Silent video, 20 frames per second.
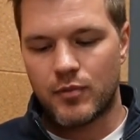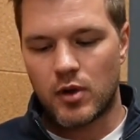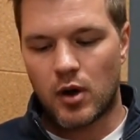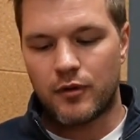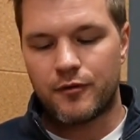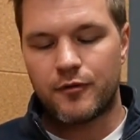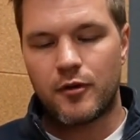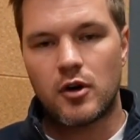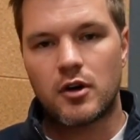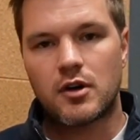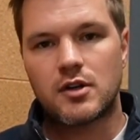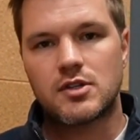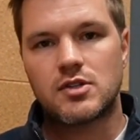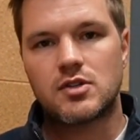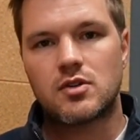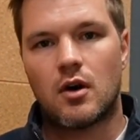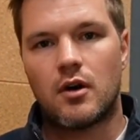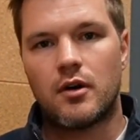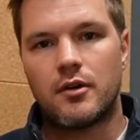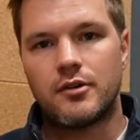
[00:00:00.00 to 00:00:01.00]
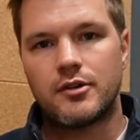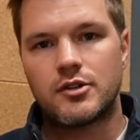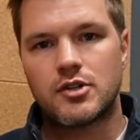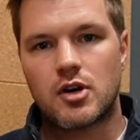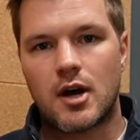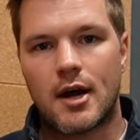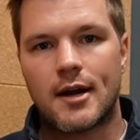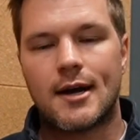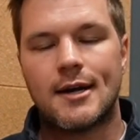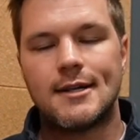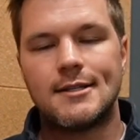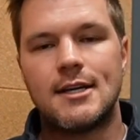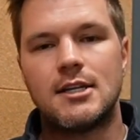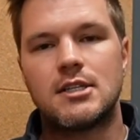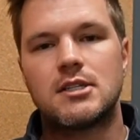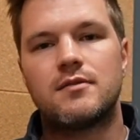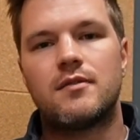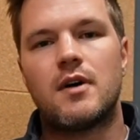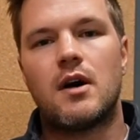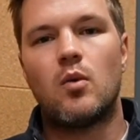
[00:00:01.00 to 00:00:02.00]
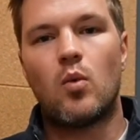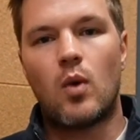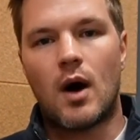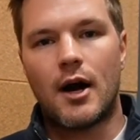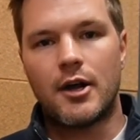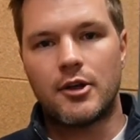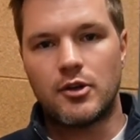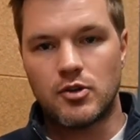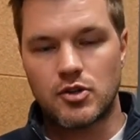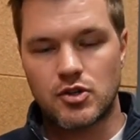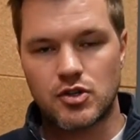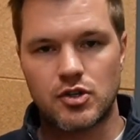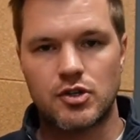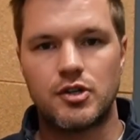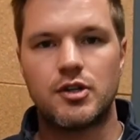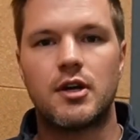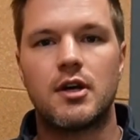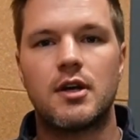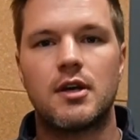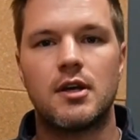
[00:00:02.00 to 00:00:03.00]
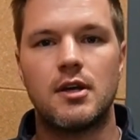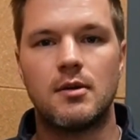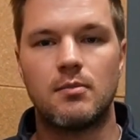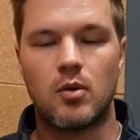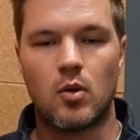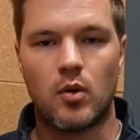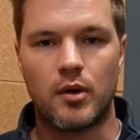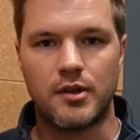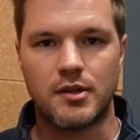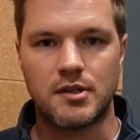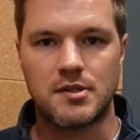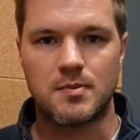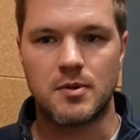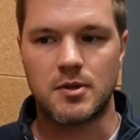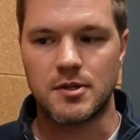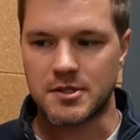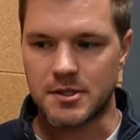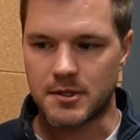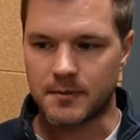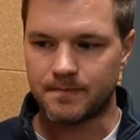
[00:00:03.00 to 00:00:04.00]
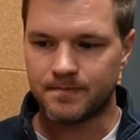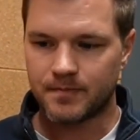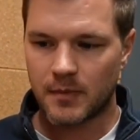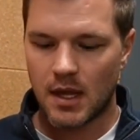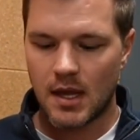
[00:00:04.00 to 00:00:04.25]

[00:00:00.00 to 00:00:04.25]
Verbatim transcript: are focused on trying to identify why you should employ this person.